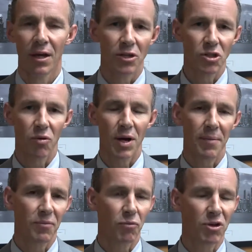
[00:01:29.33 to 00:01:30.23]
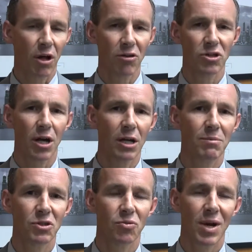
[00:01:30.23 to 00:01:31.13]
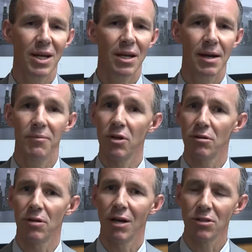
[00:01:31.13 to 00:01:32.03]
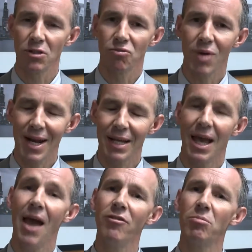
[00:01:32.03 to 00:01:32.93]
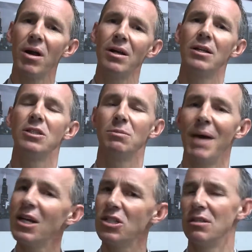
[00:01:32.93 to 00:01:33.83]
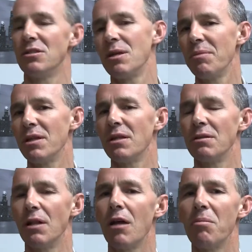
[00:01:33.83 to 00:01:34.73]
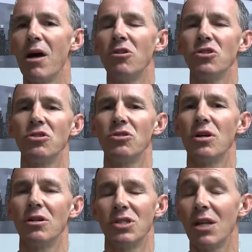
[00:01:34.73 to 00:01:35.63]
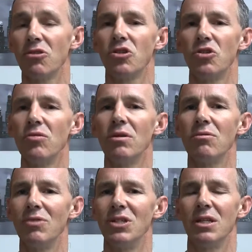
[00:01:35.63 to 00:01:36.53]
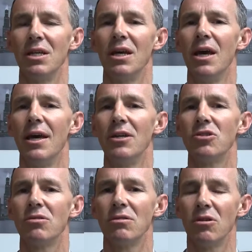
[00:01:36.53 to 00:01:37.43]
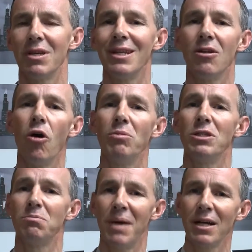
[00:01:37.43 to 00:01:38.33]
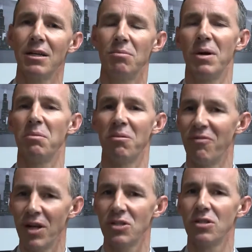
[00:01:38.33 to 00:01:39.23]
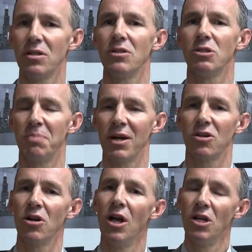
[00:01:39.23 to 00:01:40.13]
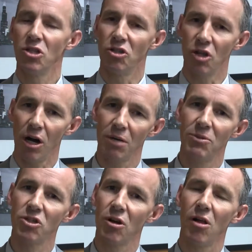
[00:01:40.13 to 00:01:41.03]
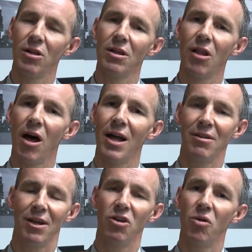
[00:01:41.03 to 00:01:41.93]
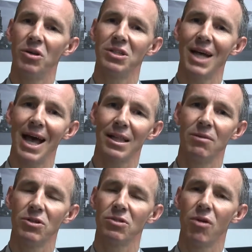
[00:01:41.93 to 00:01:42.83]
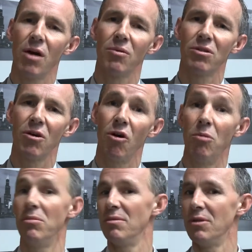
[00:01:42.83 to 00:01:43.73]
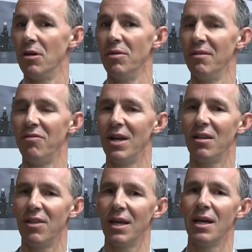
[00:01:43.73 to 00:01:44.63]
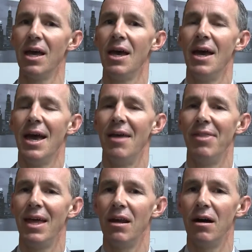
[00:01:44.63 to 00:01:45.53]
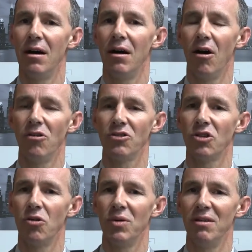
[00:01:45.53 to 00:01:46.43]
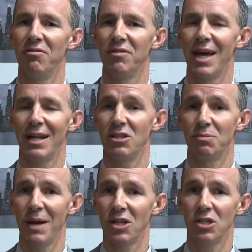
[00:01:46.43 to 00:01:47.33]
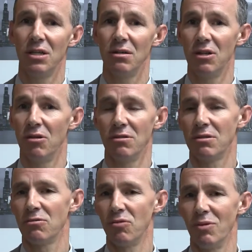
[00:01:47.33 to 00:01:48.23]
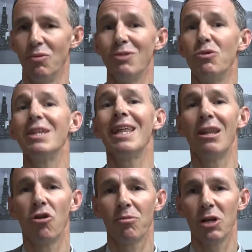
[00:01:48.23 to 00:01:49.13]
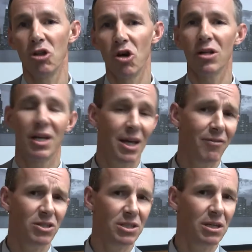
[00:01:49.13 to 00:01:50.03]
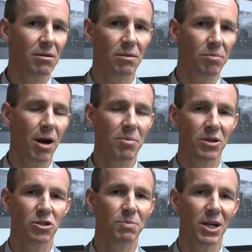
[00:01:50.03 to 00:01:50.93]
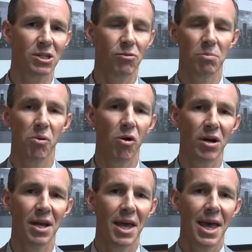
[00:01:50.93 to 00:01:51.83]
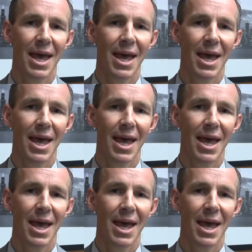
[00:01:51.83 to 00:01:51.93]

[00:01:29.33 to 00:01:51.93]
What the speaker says: So with all those documents ready, your house is ready. Have you brought in an inspection? Something that a lot of buyers or sellers are doing recently is they're getting the home inspected by a professional inspector, so the documents are all in line. They know exactly what's wrong with the home, if anything. And then also, if that inspection, is what do they normally look like? Have you seen a property inspection report?